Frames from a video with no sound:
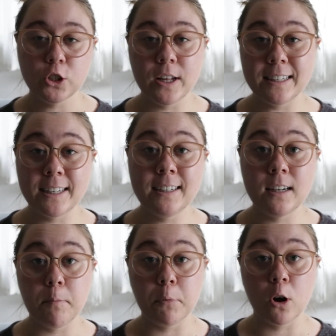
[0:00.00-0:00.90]
So that did a
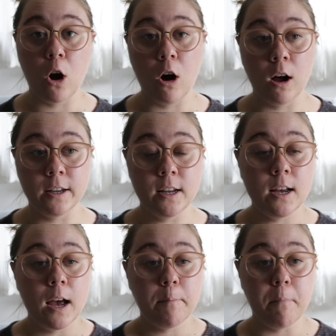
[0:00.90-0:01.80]
number on
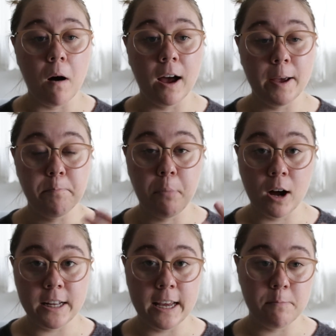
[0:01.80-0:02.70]
my
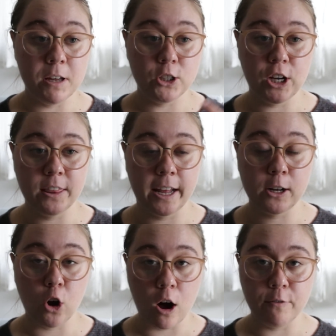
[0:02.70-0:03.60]
body image and like
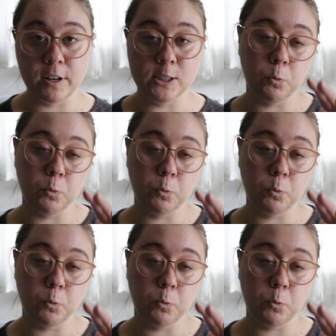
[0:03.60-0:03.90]
confidence,